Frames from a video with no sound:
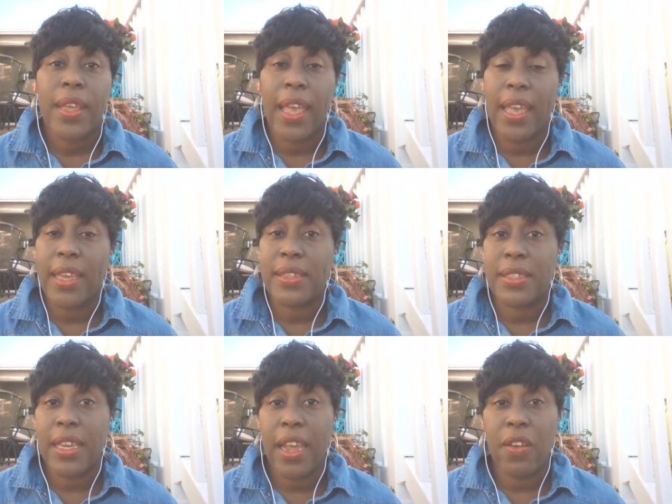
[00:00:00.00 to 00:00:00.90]

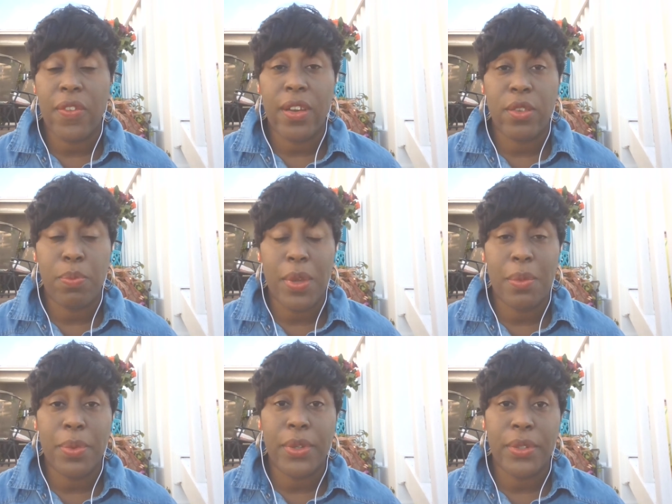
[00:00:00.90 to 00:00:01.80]
and care for other
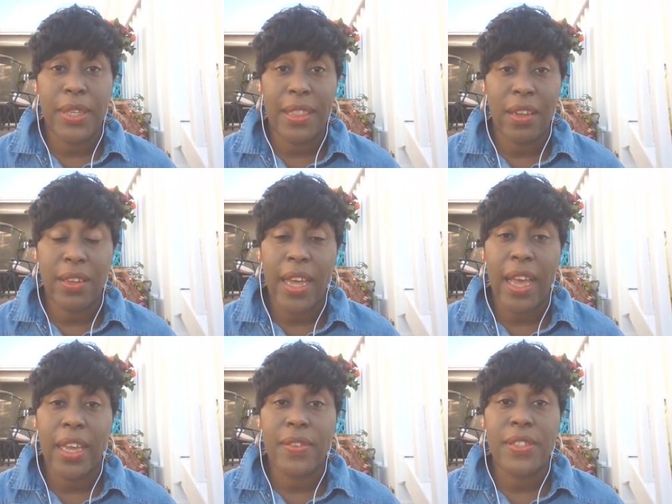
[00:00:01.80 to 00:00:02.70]
people in their
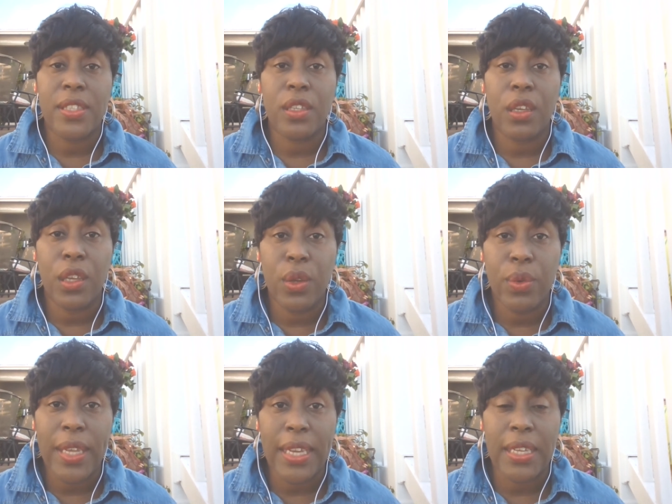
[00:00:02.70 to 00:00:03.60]
lives, you
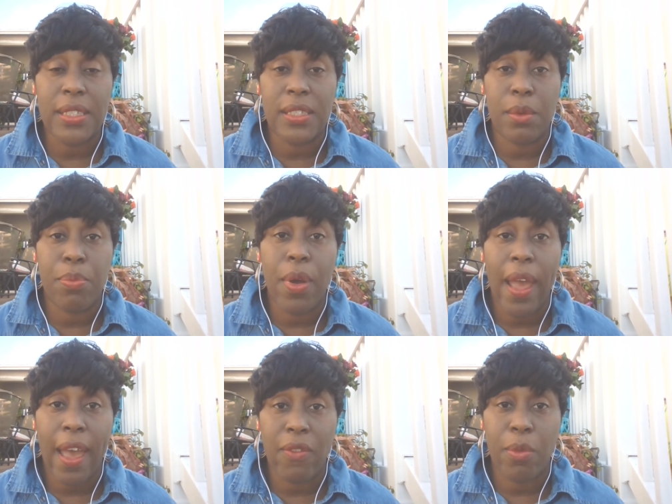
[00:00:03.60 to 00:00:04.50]
need to
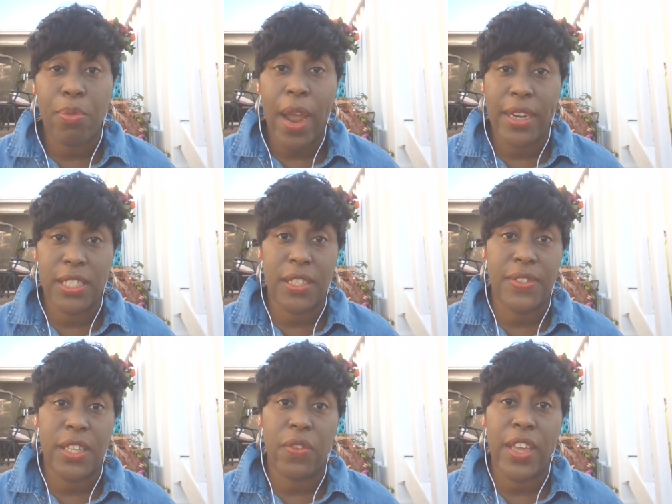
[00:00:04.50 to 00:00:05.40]
have a practice of
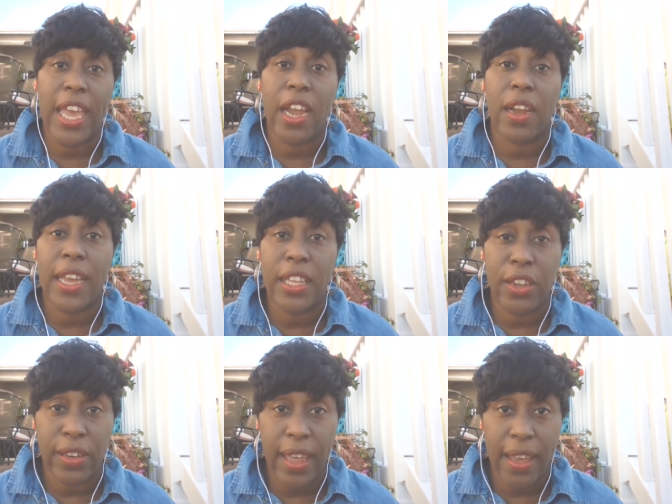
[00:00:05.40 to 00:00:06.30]
self care in
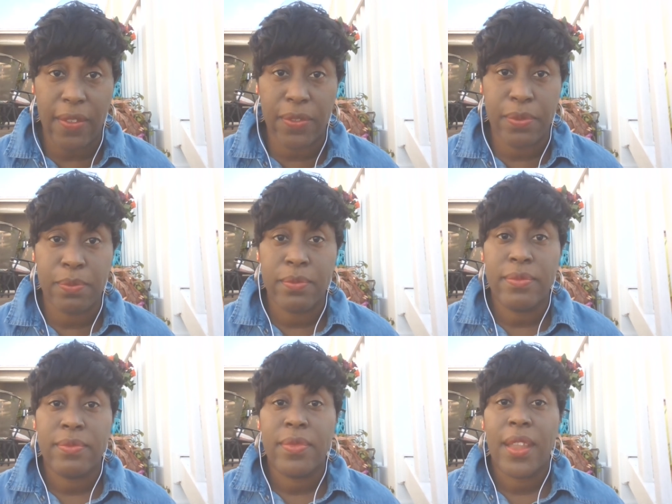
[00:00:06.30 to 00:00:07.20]
your life.
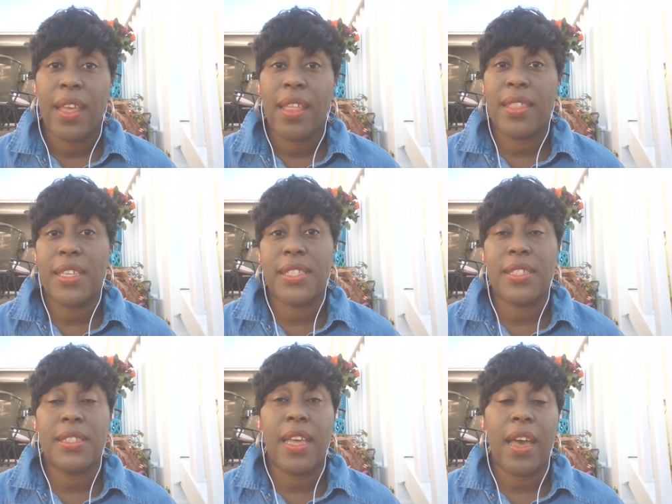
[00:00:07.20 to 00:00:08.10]
This
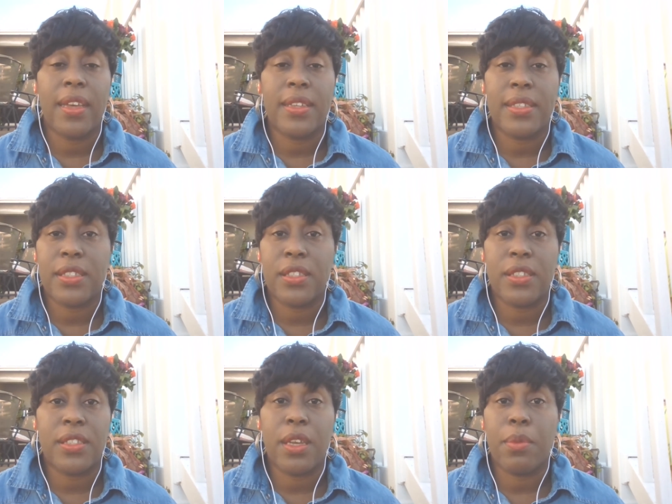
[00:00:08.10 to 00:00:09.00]
is not
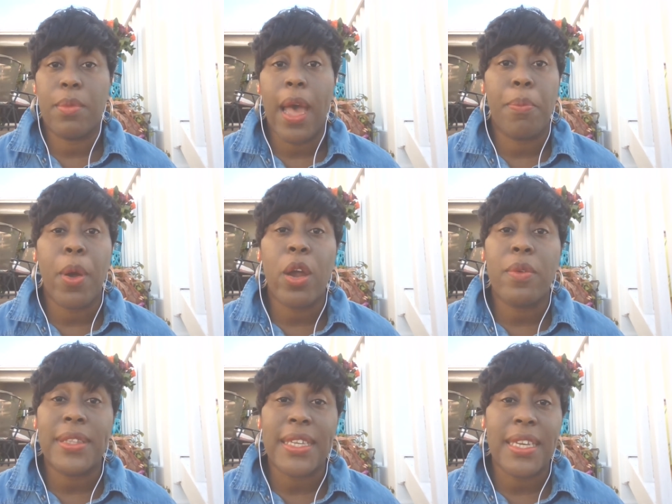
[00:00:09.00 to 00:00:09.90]
some
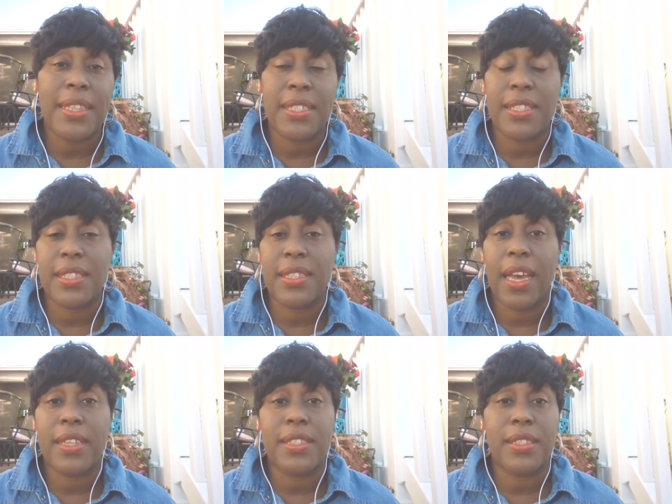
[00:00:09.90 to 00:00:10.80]
hyperbole. This is
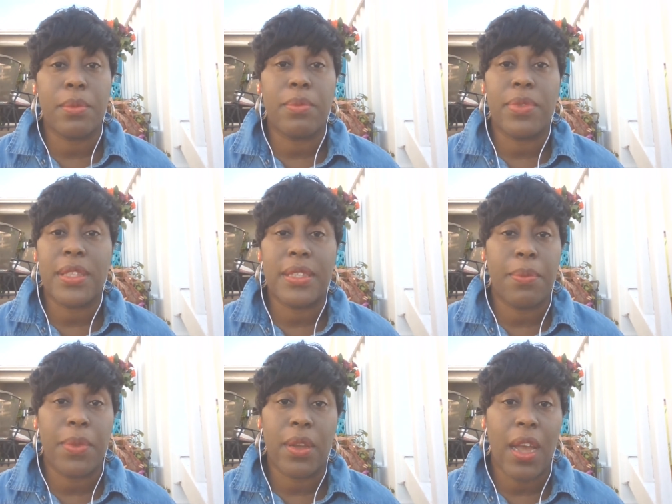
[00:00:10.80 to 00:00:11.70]
not
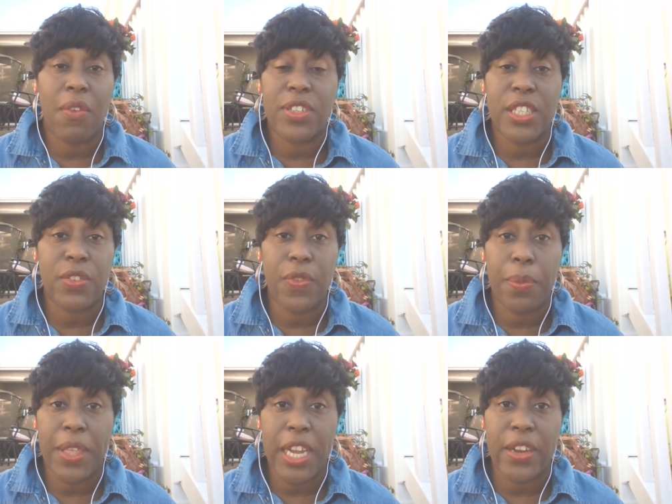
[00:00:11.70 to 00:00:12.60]
something conversation
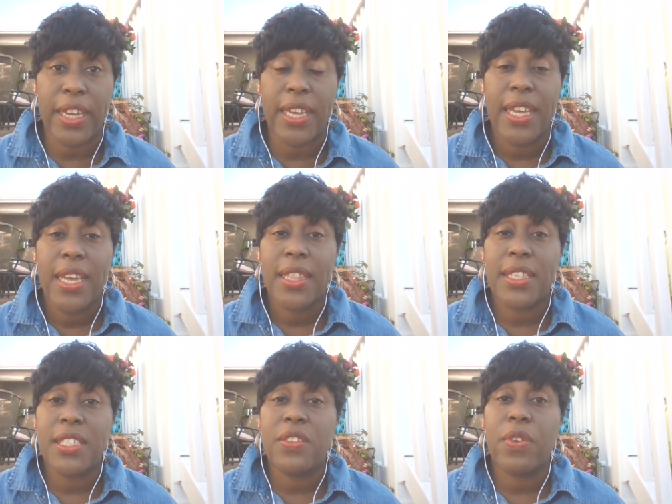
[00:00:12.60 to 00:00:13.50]
from theory.
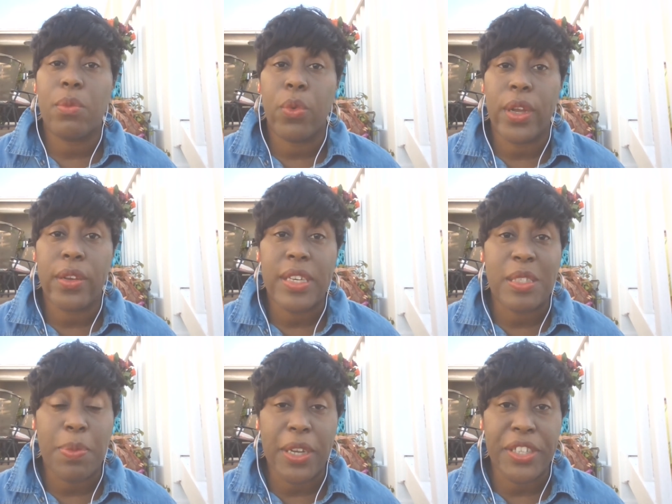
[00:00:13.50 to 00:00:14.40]
This is from real
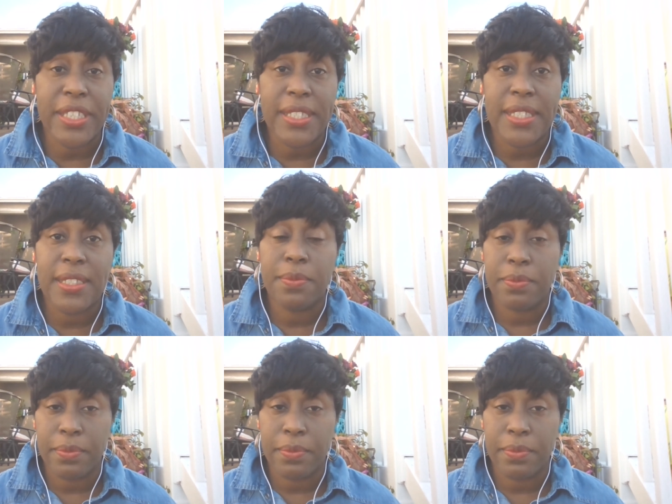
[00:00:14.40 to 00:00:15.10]
experience.